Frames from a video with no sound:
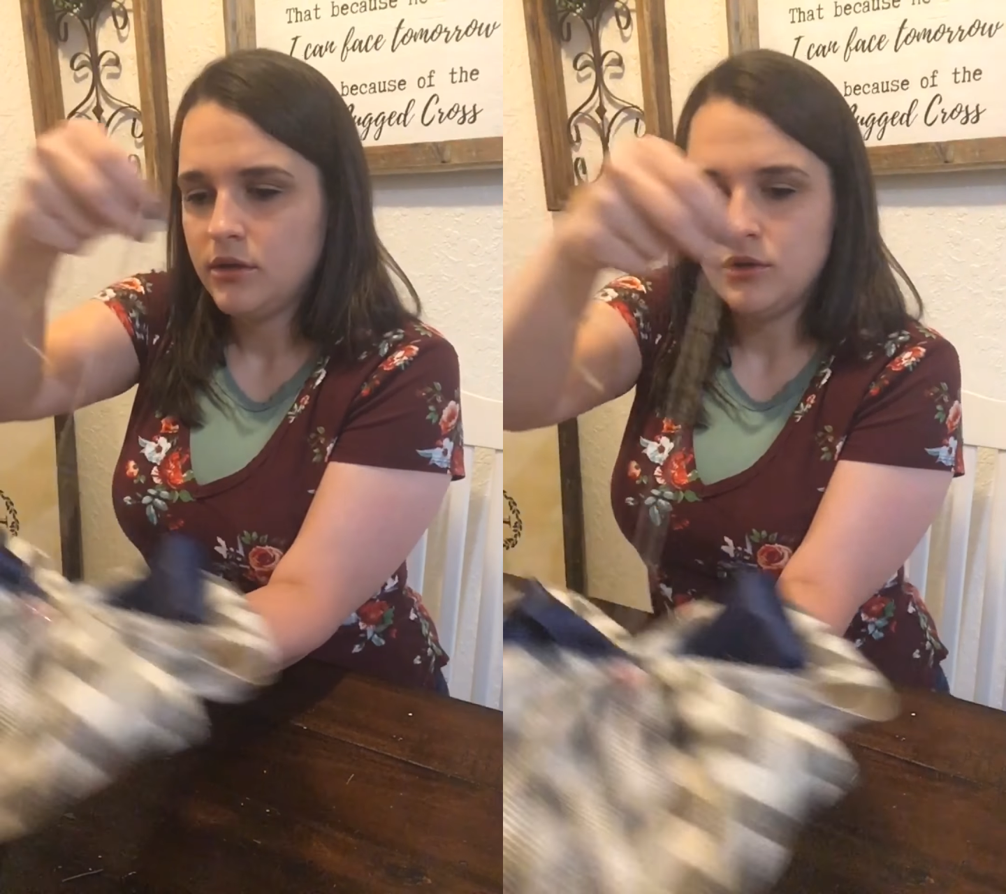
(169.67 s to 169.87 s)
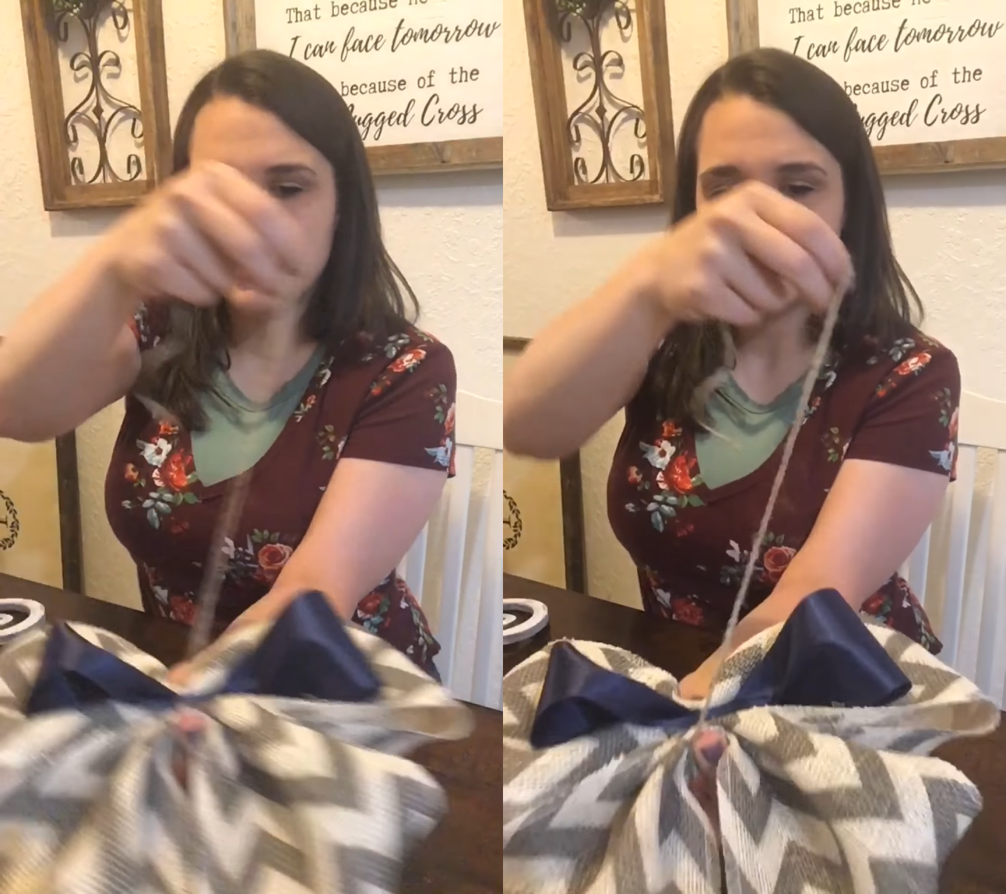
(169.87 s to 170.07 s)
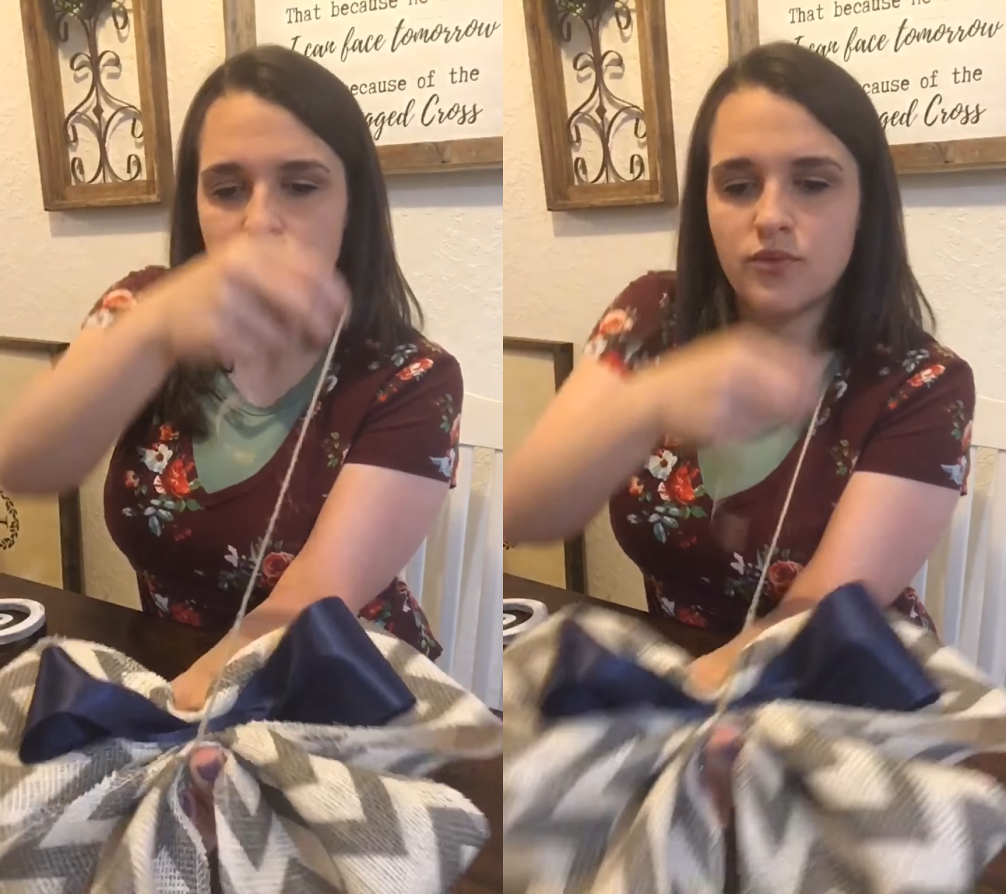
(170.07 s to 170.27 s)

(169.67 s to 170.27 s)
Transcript: you just